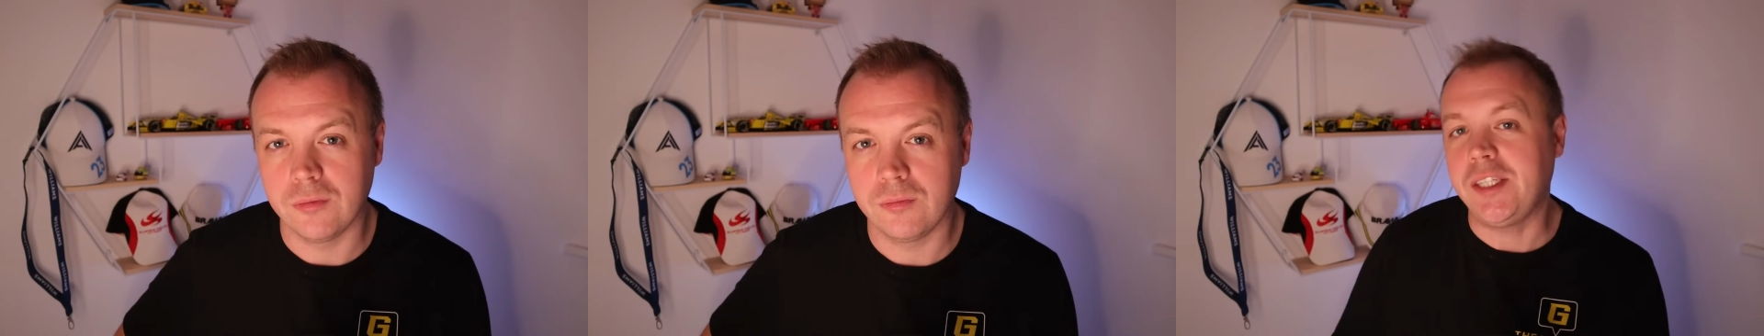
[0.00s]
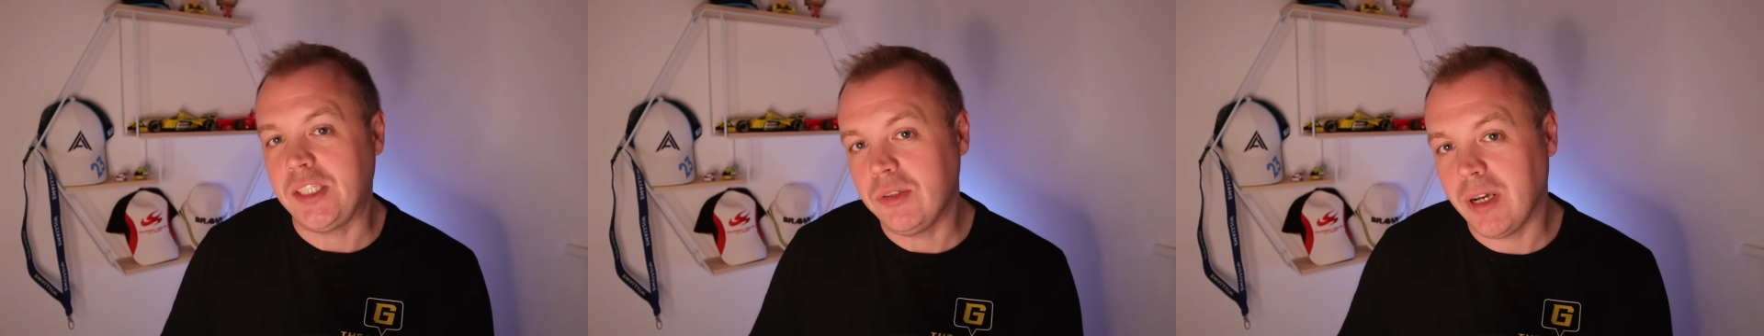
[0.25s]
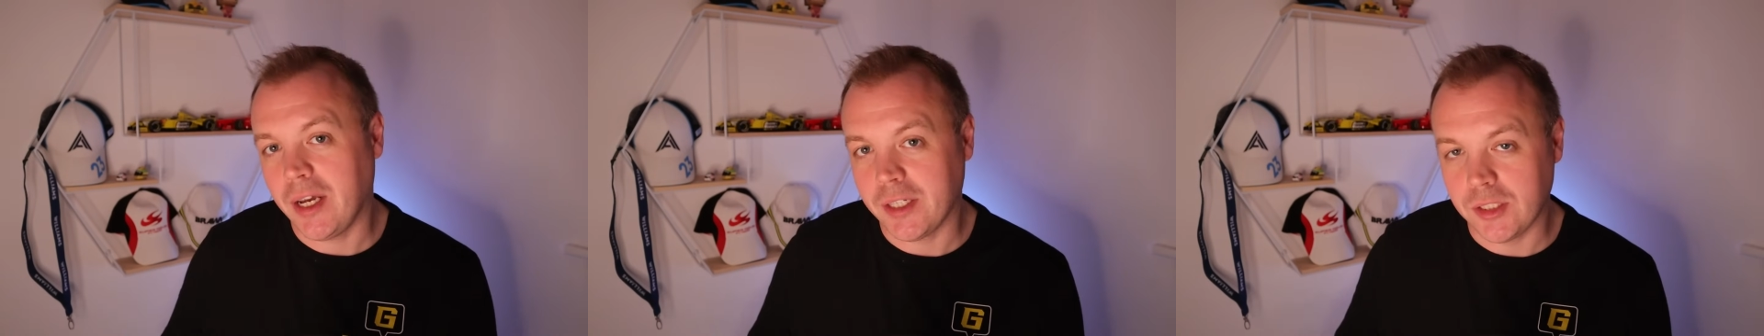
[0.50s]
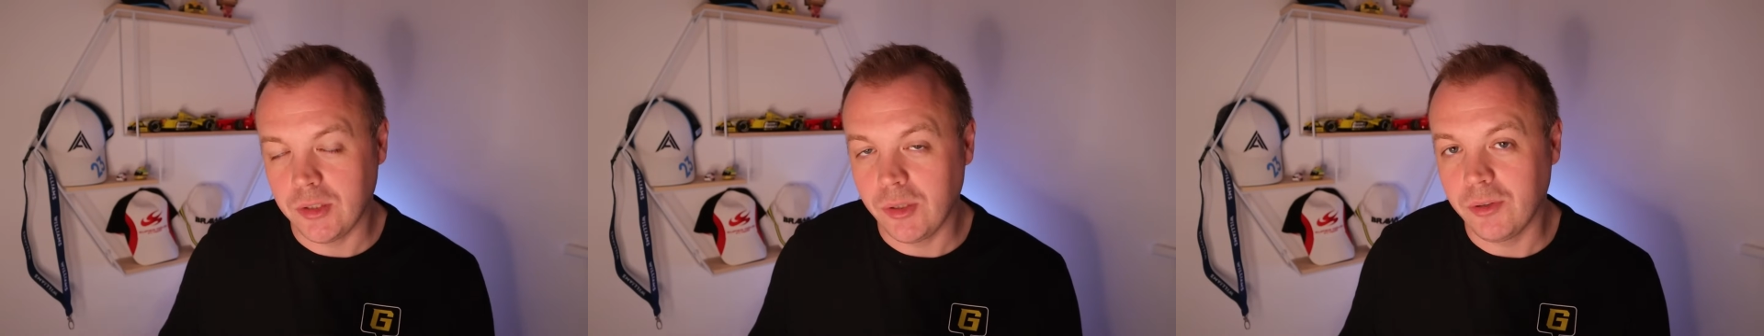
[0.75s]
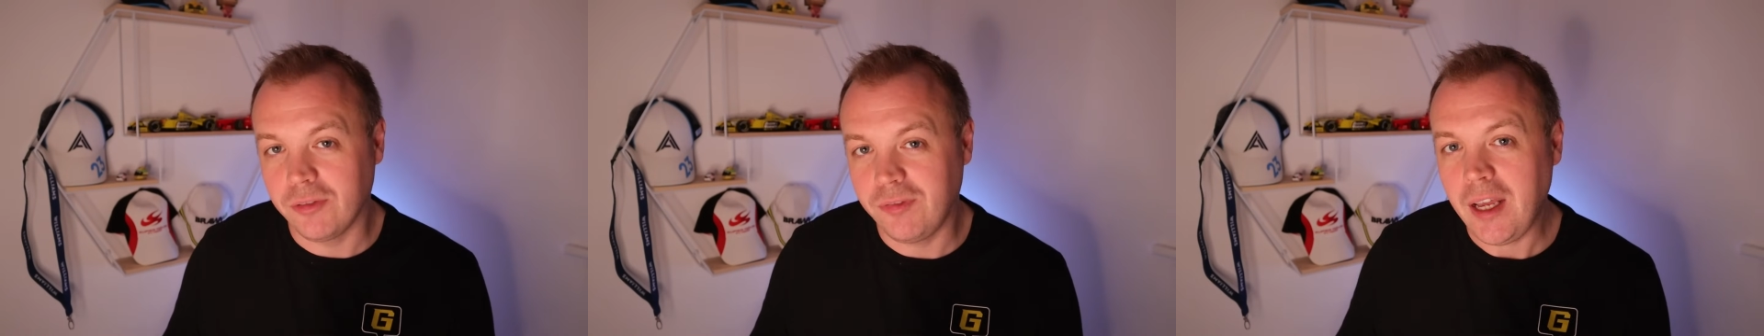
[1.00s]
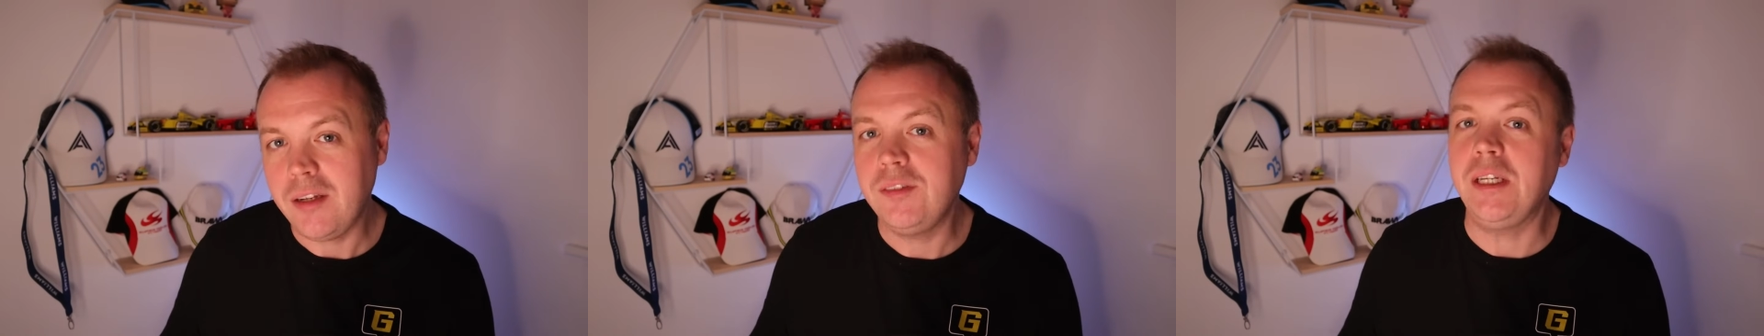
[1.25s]
He still had his loyal
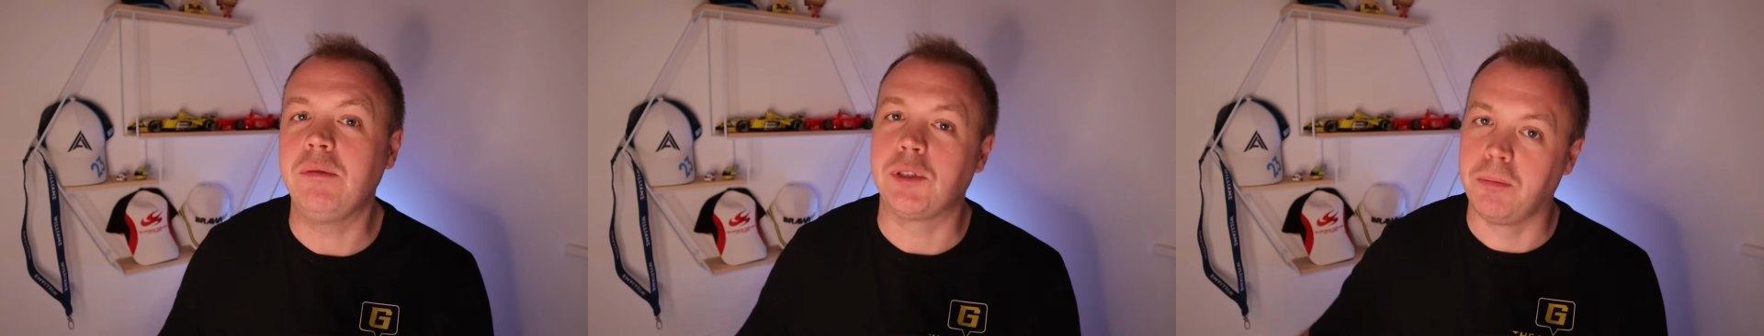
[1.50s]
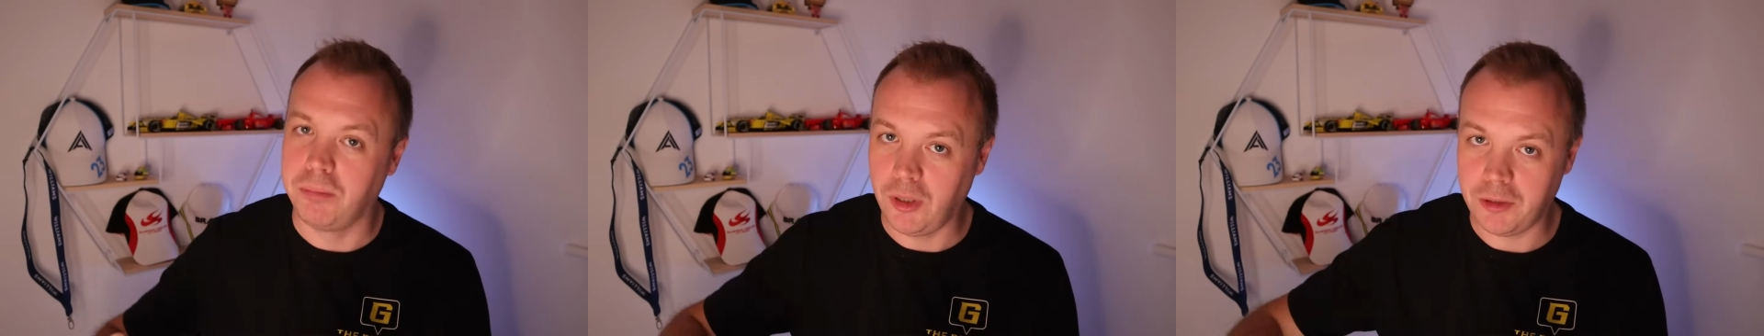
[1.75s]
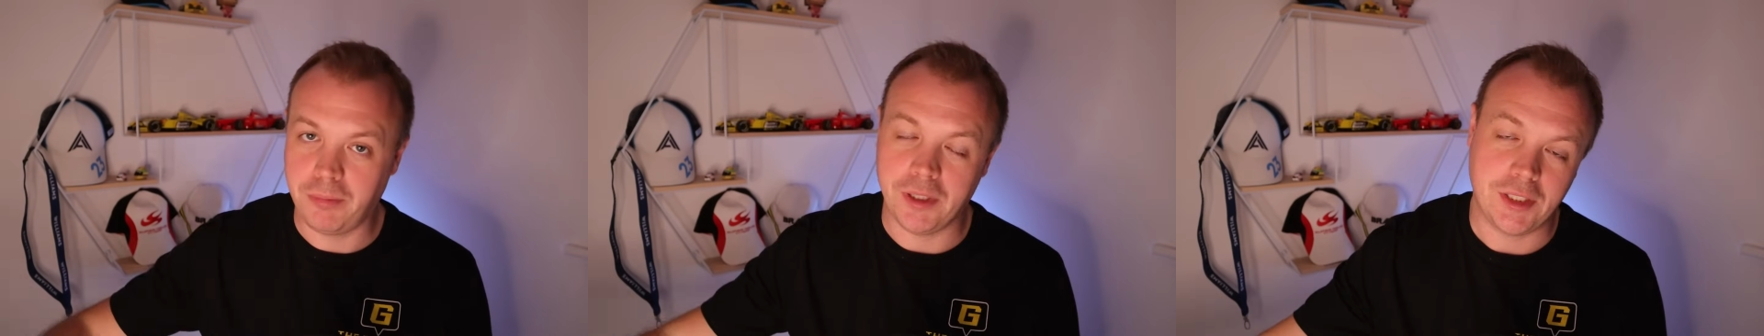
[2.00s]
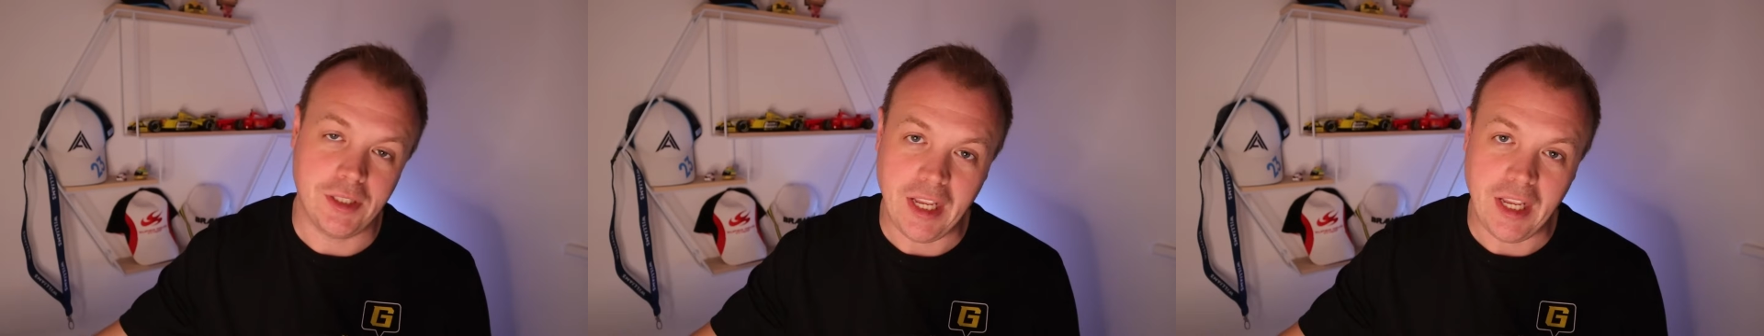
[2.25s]
fans, he was a blockbuster